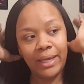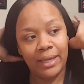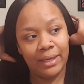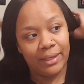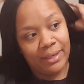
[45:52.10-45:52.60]

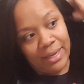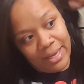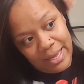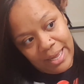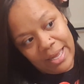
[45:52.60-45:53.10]
in
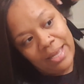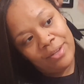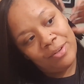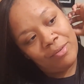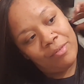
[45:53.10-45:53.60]

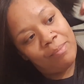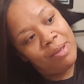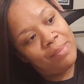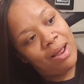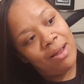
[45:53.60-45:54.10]
and
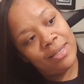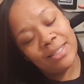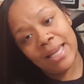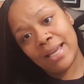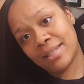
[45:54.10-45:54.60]
remember all
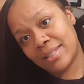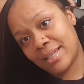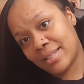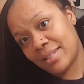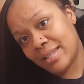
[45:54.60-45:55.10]
this
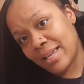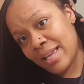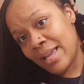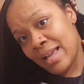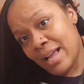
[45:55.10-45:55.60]
excess.
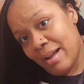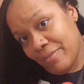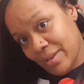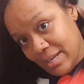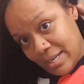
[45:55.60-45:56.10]
I'm
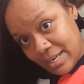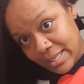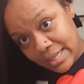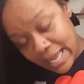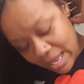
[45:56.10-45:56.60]
finna
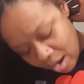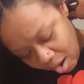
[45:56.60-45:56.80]
cut that